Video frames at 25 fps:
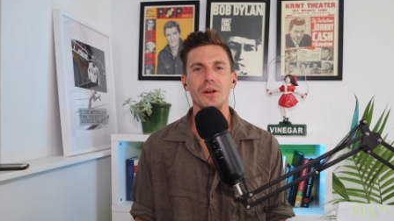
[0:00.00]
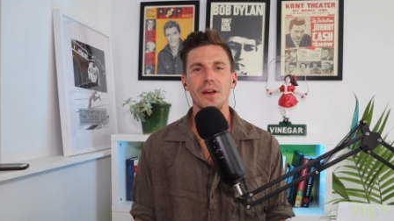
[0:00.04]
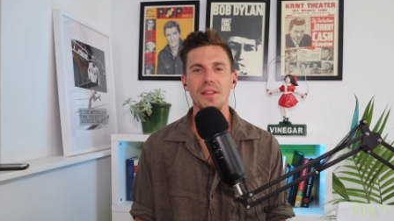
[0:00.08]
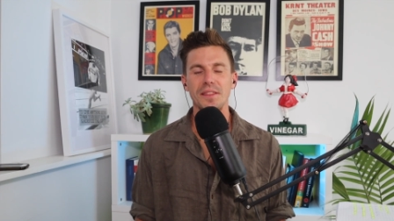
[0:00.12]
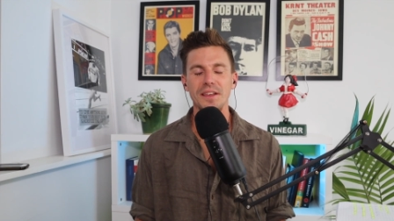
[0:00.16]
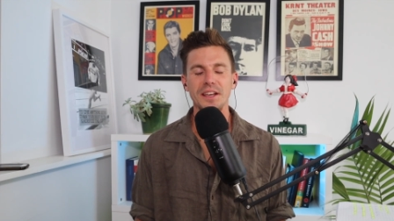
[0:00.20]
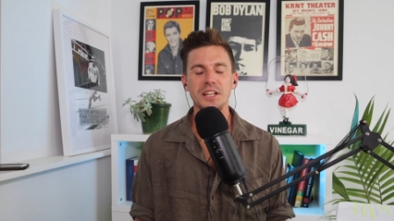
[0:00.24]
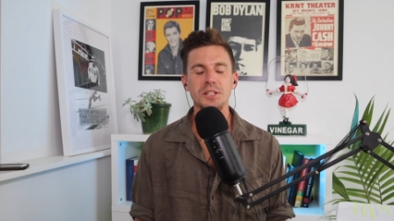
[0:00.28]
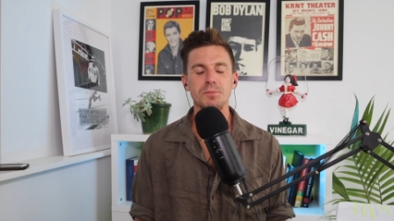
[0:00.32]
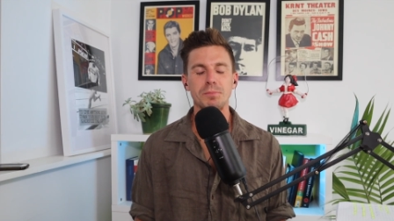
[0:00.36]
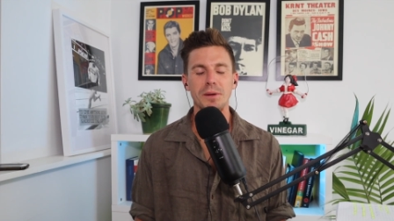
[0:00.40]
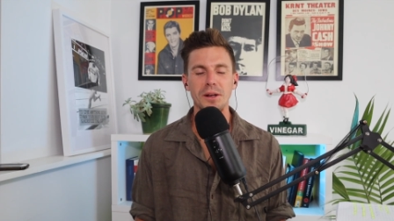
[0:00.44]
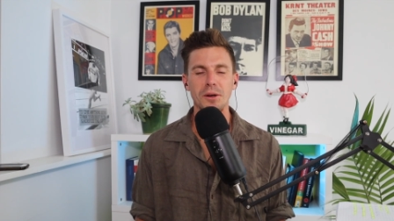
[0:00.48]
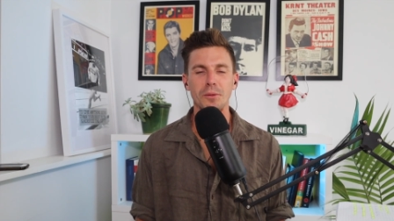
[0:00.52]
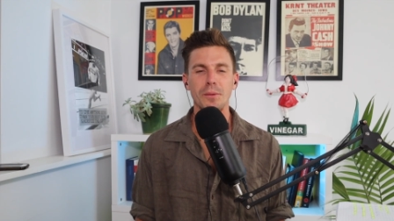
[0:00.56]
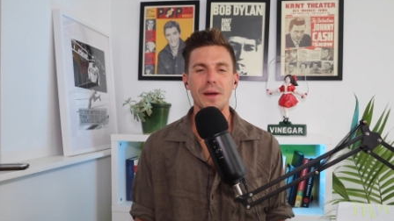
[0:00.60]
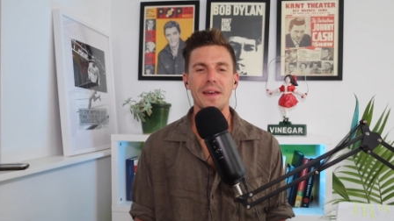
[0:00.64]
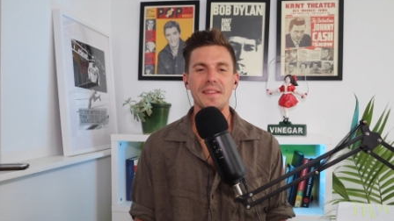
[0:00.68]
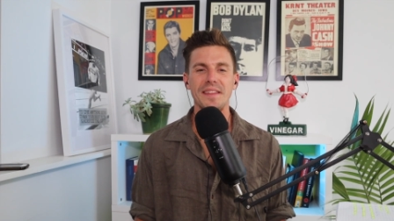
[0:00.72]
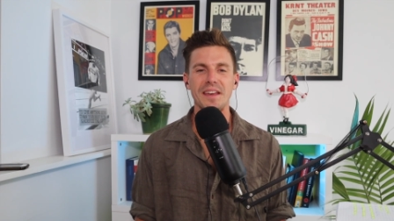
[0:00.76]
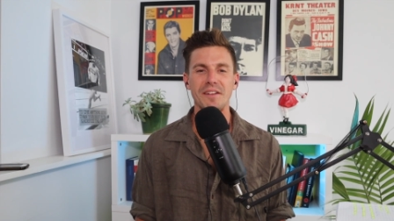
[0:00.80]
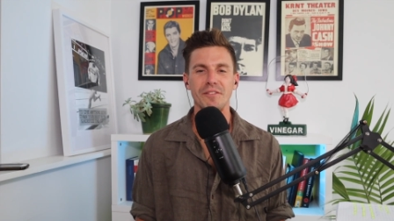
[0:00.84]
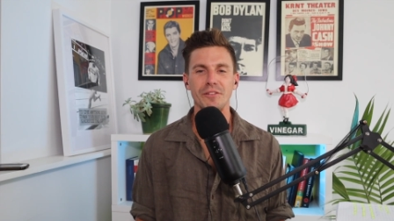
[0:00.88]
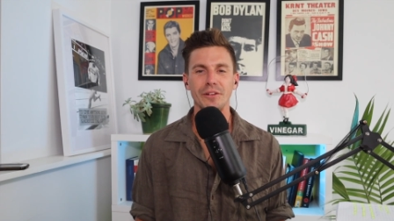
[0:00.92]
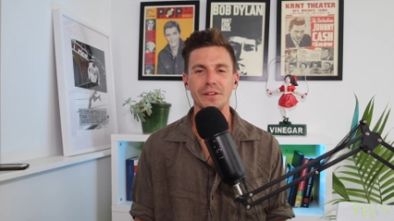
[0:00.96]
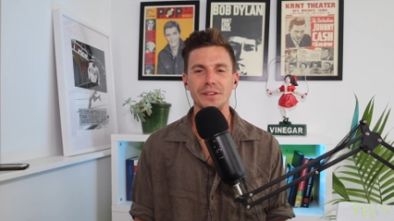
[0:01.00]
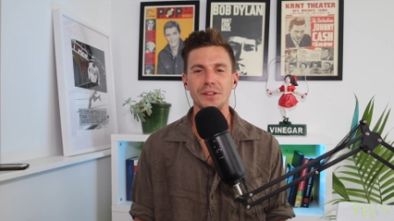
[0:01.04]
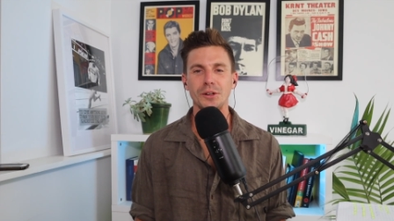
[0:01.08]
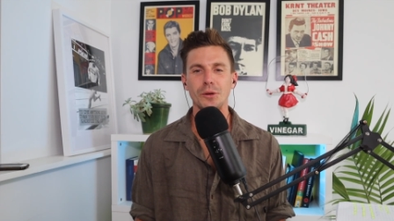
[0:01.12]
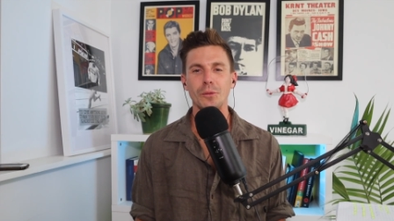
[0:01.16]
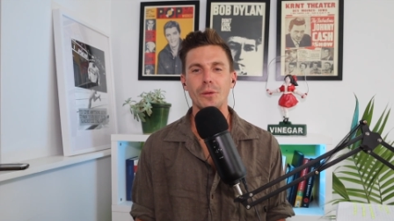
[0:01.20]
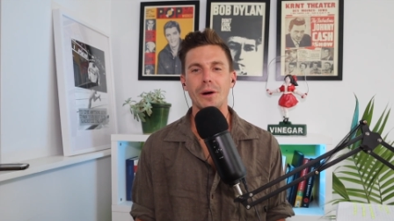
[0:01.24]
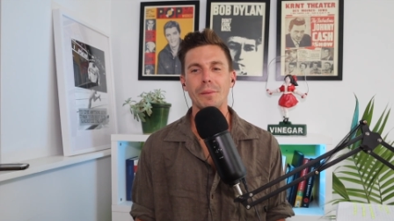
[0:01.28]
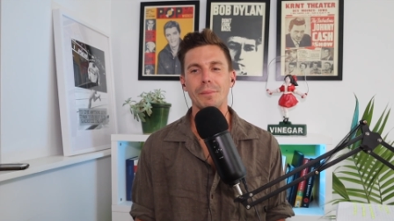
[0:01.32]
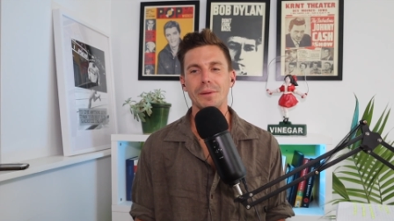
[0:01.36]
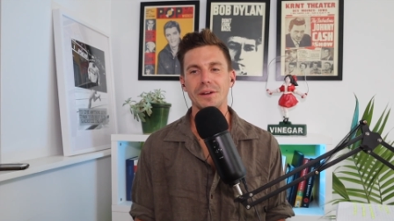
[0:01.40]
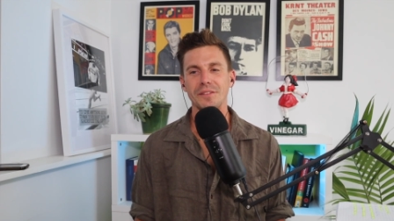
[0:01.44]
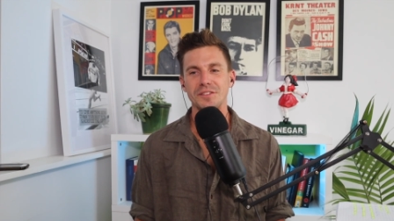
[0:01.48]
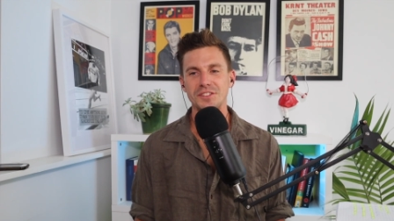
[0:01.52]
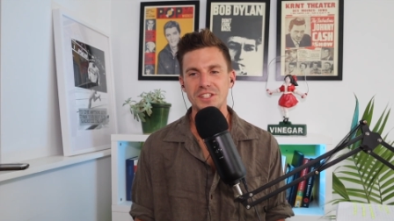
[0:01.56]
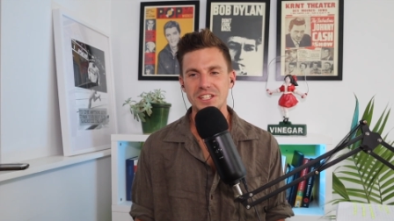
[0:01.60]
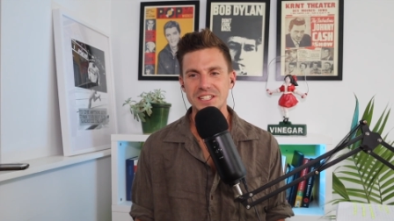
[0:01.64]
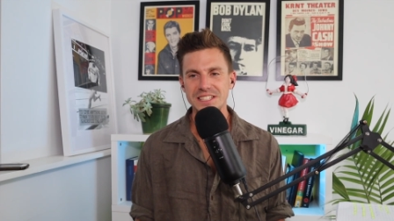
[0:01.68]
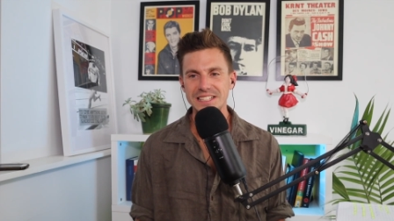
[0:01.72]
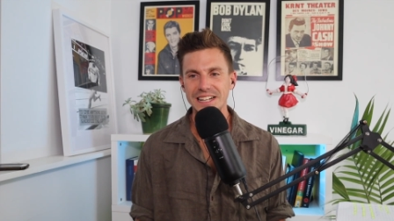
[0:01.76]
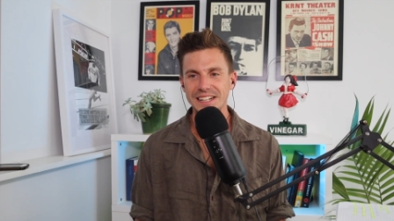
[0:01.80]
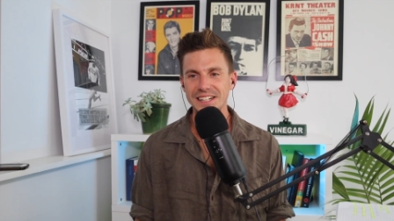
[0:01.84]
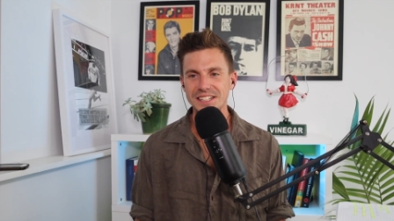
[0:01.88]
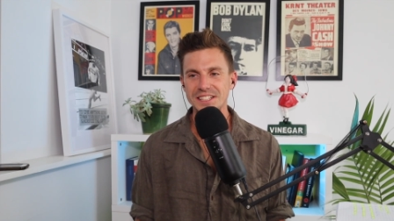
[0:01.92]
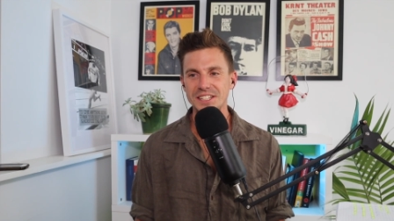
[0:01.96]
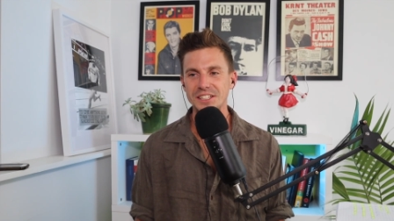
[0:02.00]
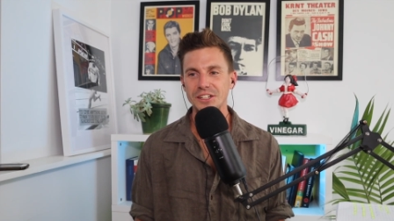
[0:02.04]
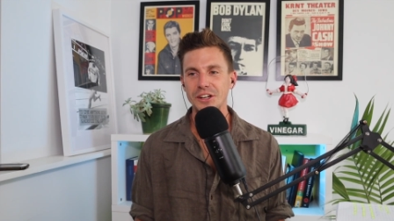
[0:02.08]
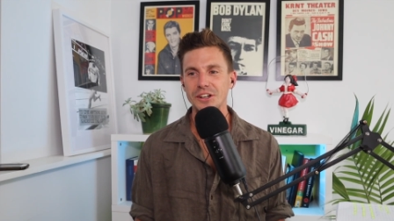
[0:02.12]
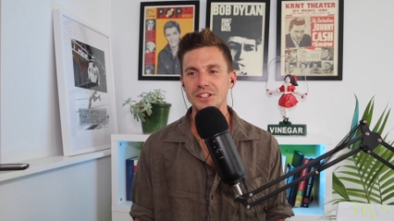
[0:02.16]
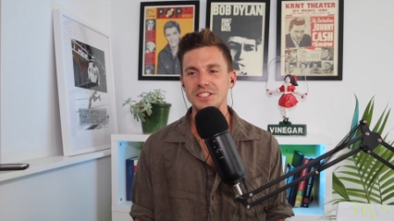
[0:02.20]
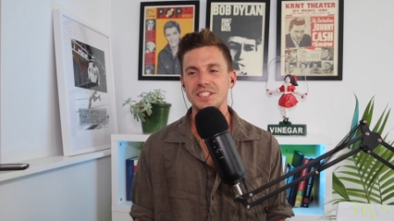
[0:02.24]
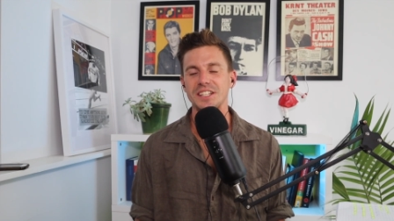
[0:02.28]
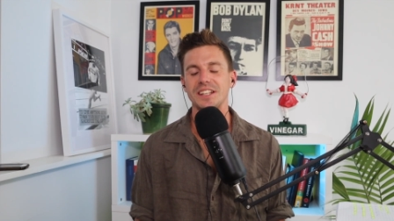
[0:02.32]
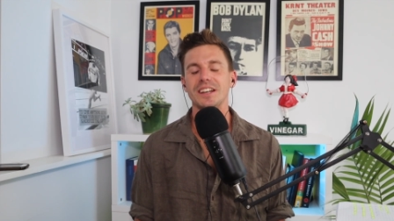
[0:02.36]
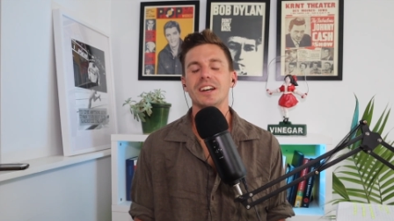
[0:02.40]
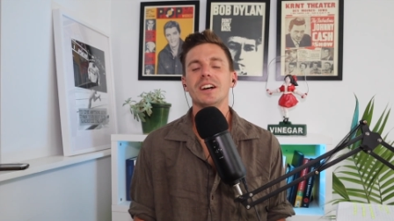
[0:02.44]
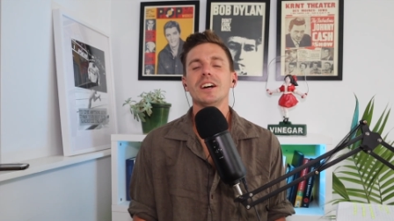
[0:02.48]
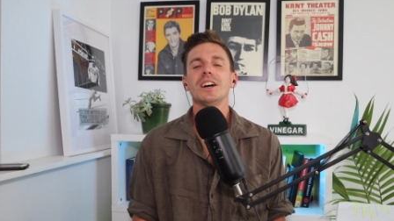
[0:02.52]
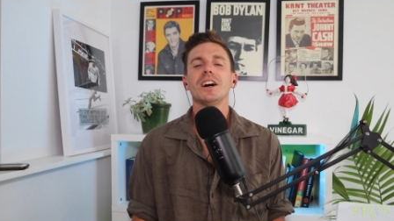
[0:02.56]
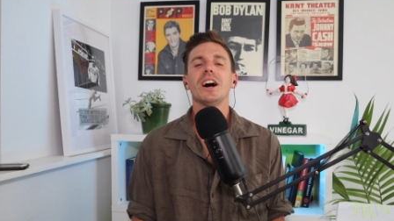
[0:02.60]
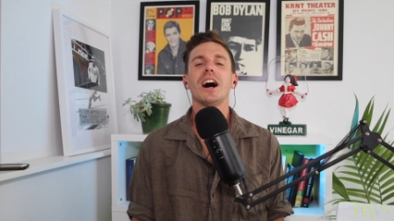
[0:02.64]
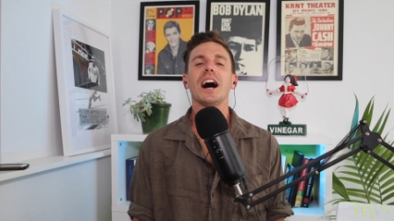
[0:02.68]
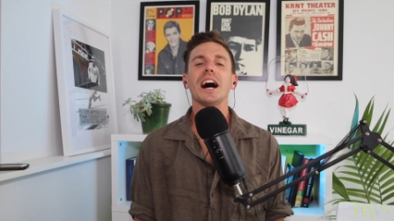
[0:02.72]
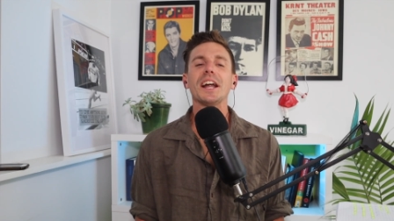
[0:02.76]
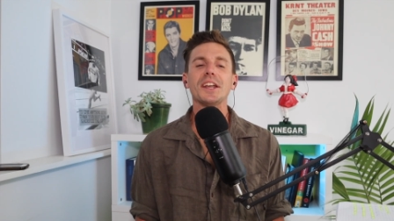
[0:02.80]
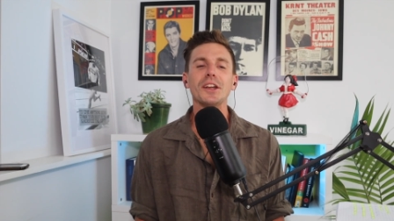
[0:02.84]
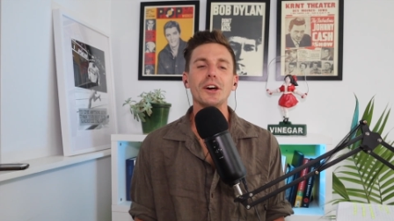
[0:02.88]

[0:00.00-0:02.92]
I think it's been around there for a little while, but I've just started to notice it. I